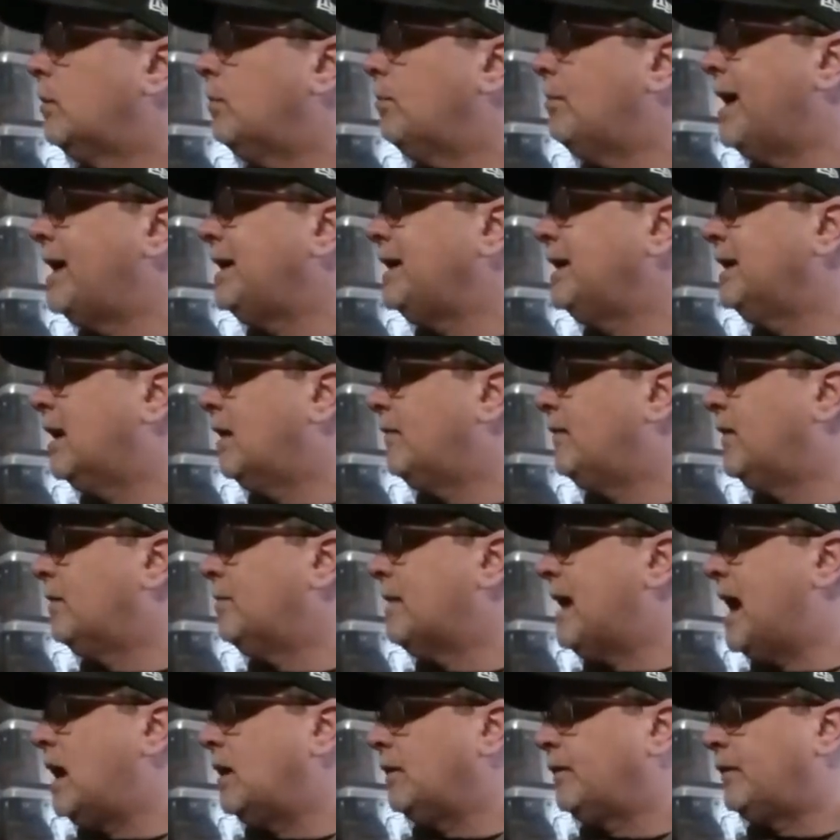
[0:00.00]
many of
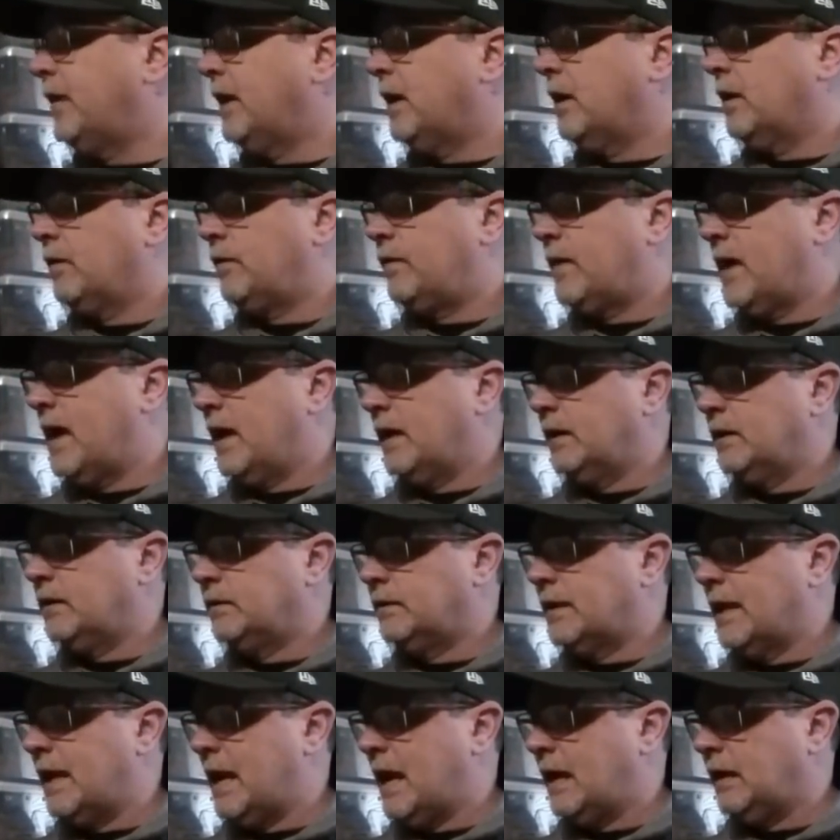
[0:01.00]
them out there that
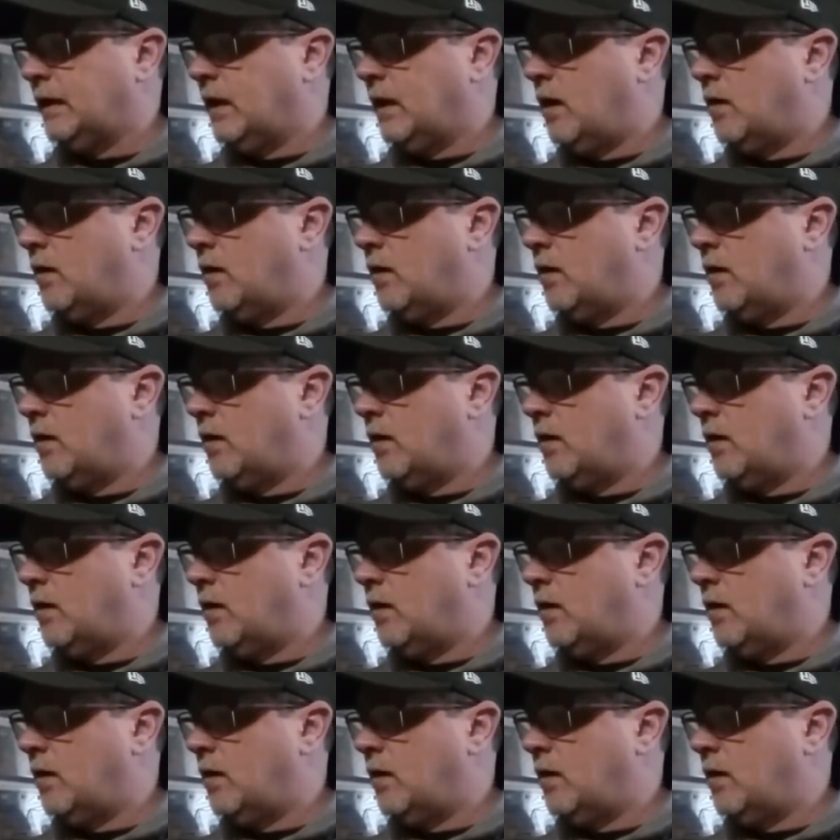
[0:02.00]
I